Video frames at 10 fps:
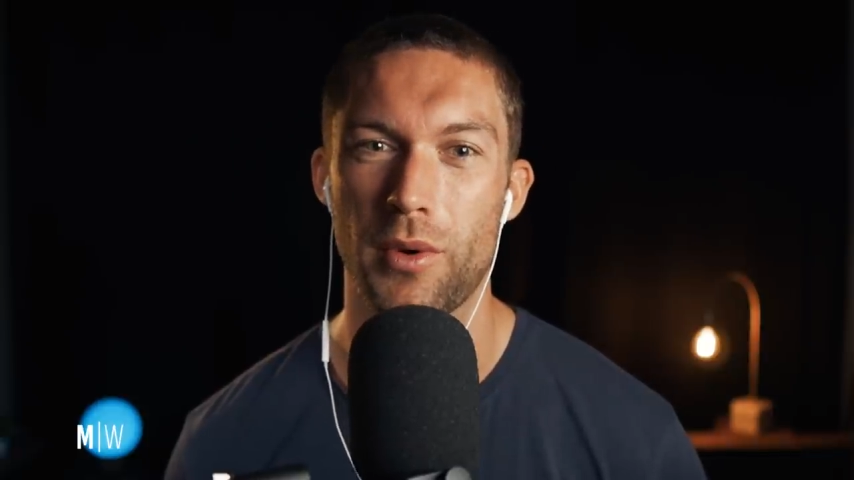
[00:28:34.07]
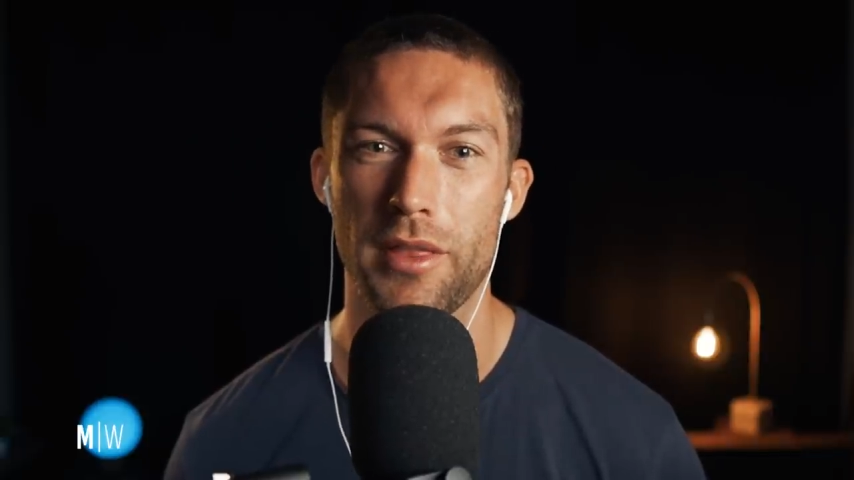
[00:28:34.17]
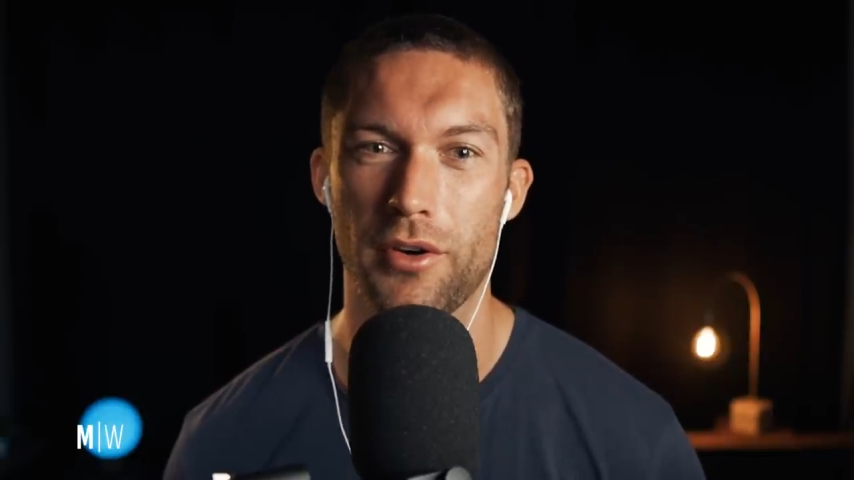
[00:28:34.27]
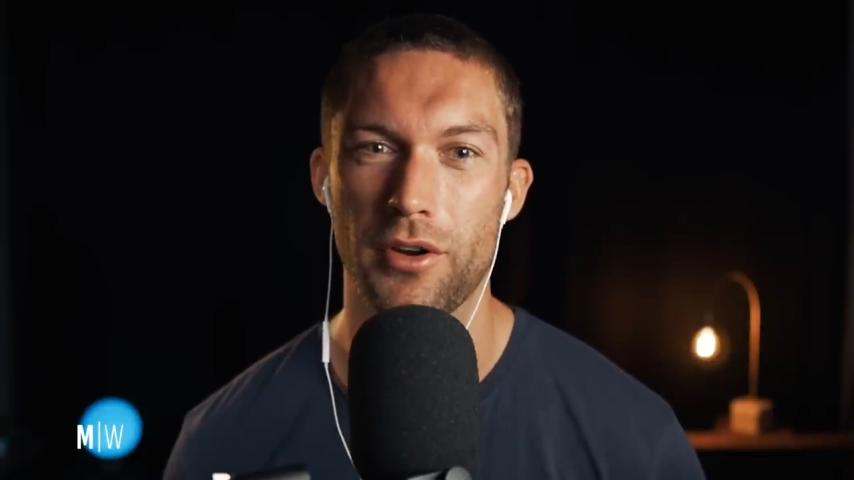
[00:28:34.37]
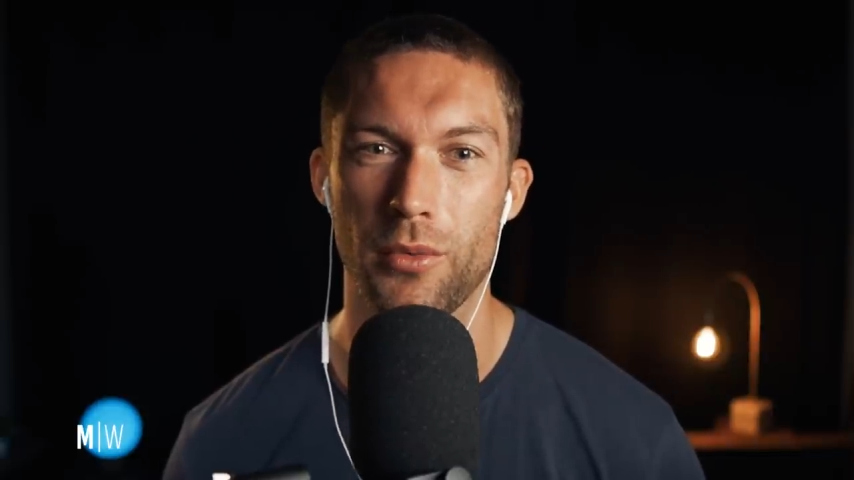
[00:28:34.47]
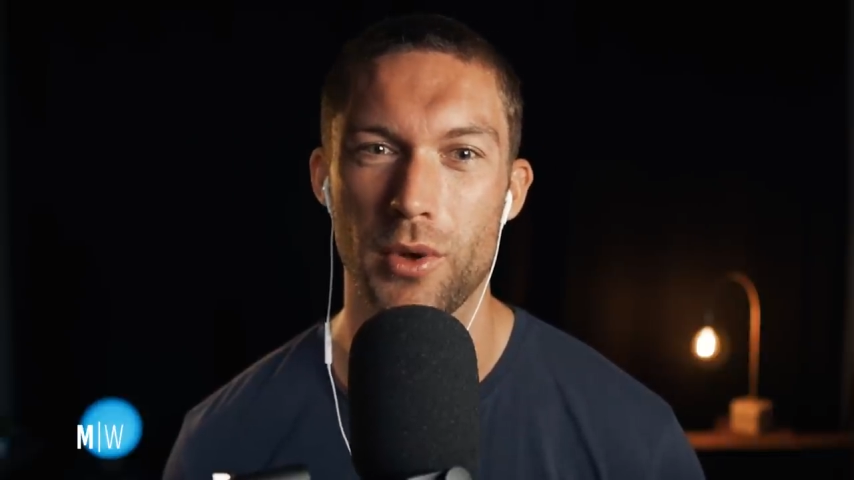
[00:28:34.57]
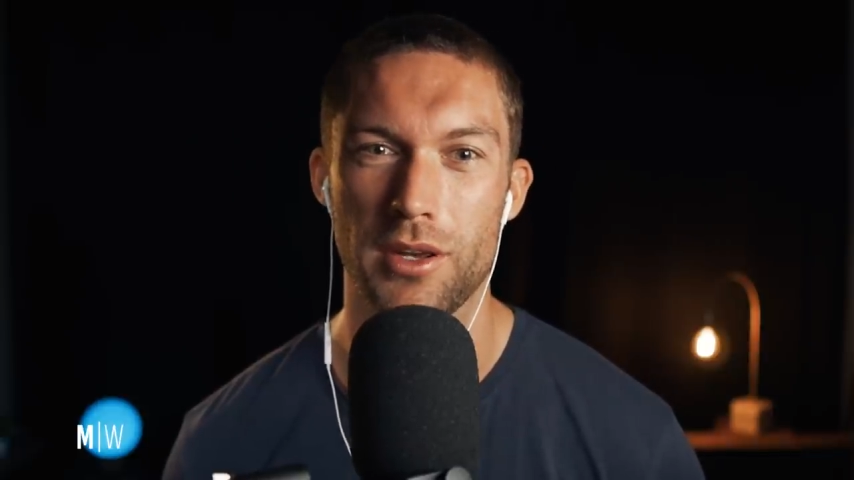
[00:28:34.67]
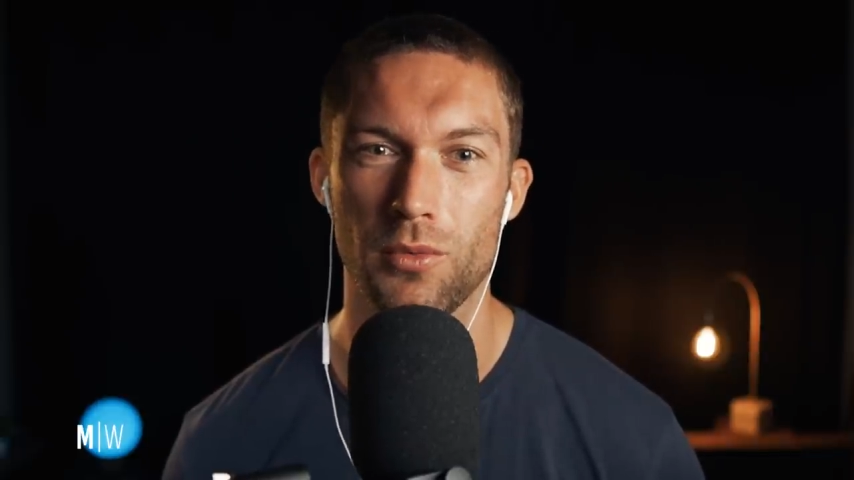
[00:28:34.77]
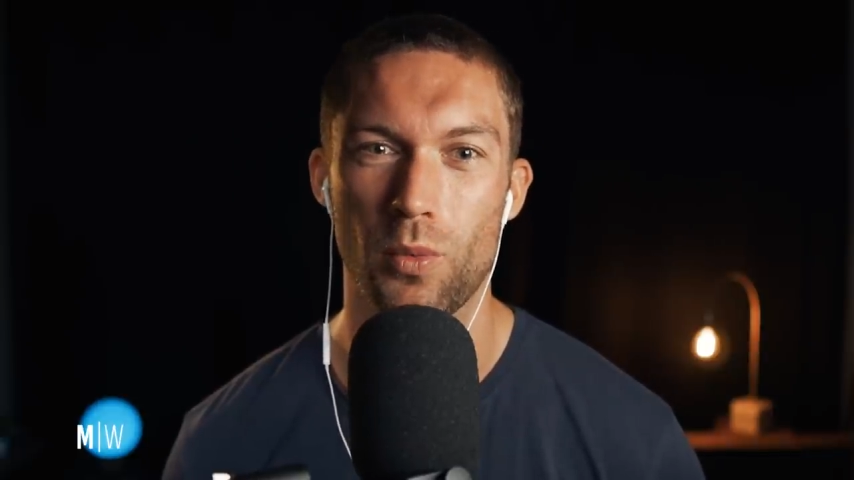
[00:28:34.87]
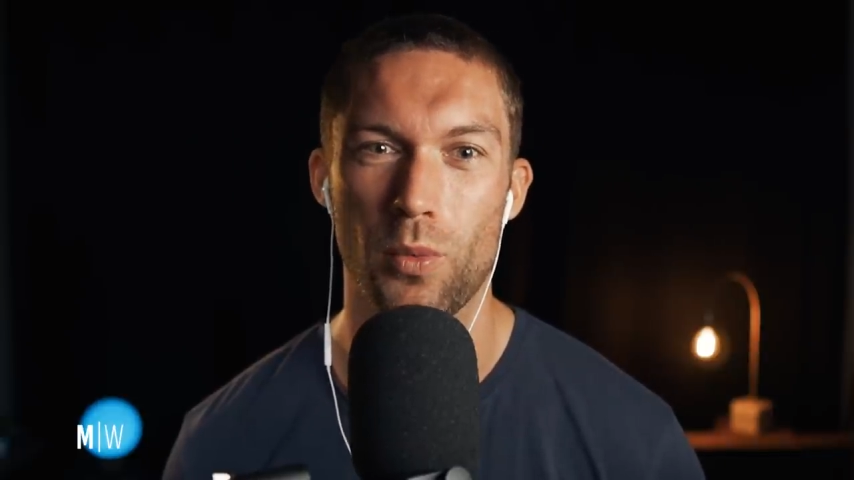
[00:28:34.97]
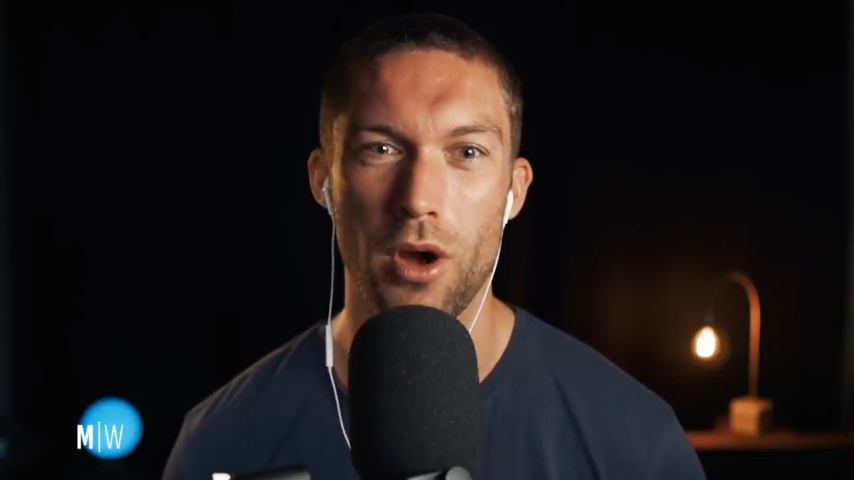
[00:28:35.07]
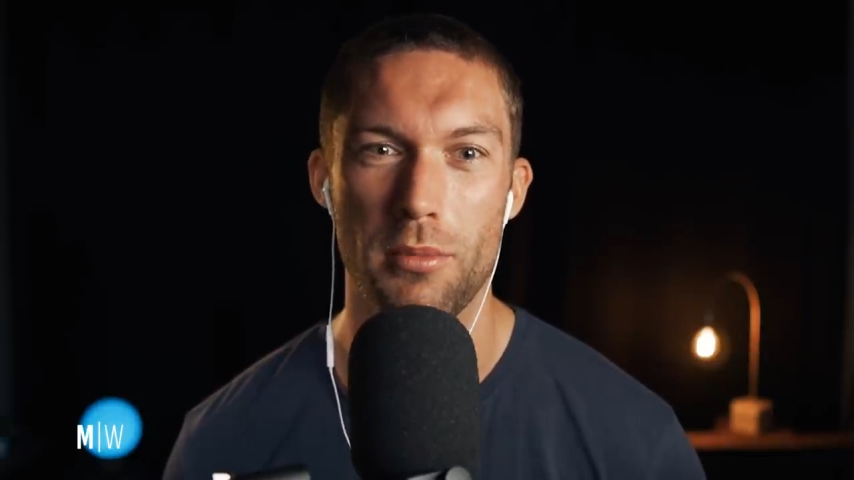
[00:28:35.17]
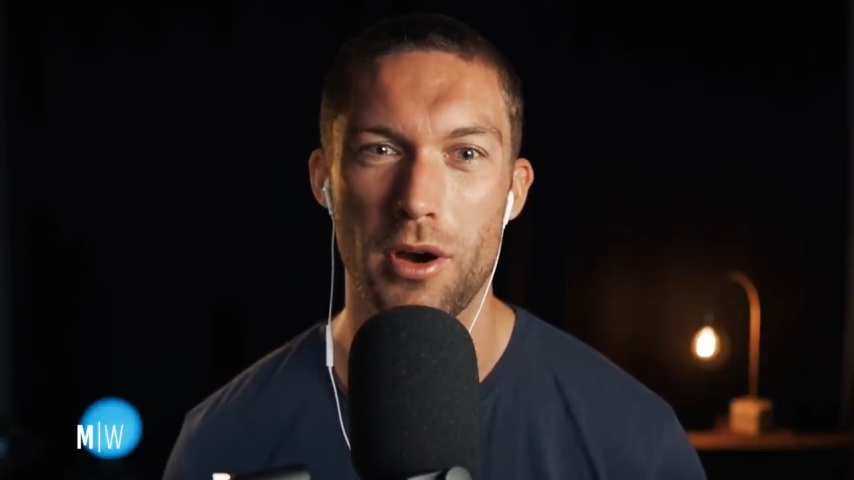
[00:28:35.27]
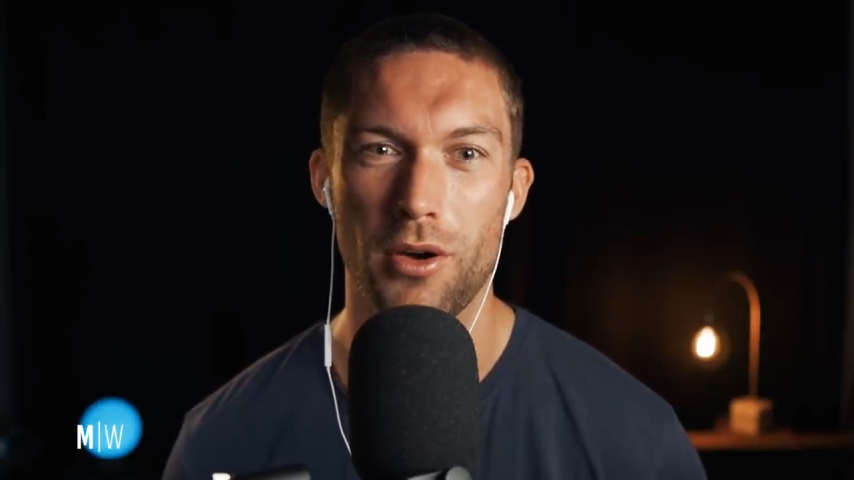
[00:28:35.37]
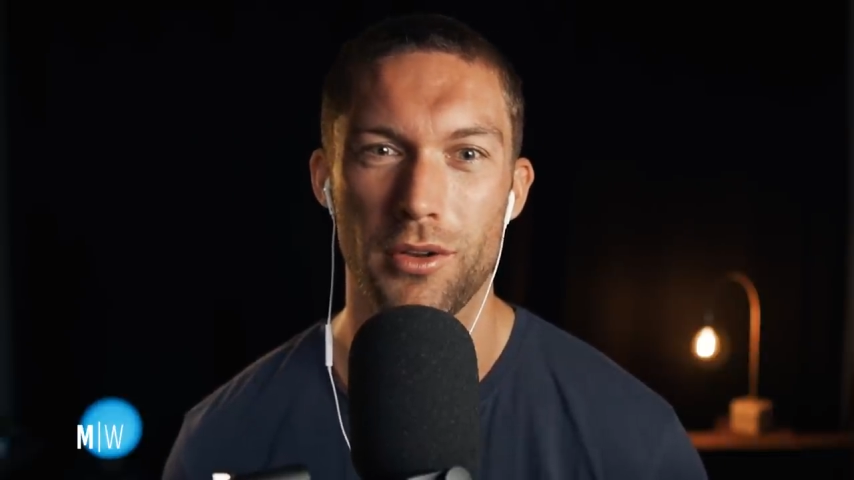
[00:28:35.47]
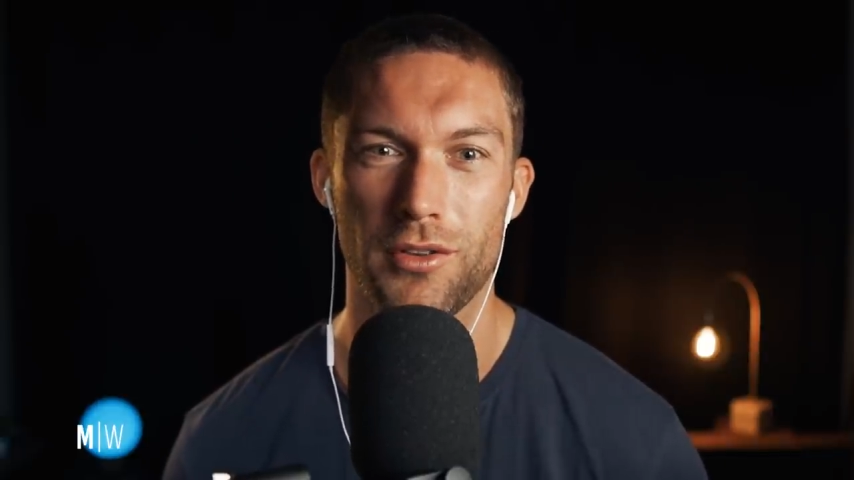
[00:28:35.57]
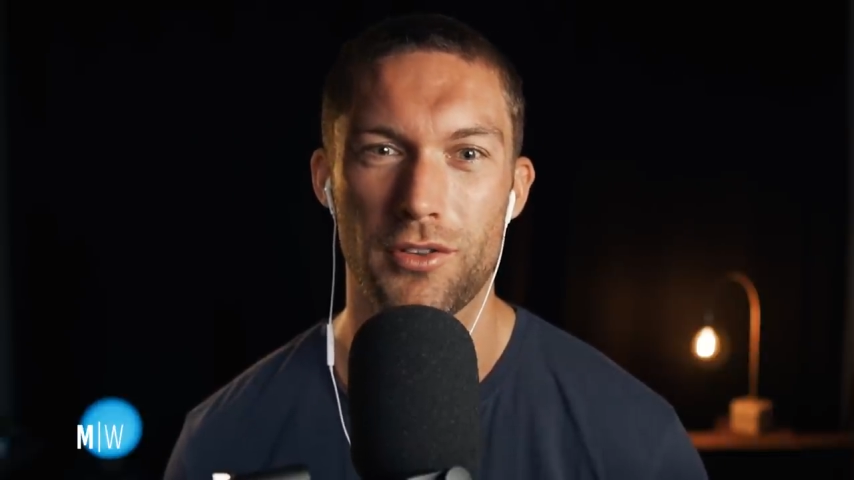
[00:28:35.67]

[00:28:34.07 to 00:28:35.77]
whether or not we can wormhole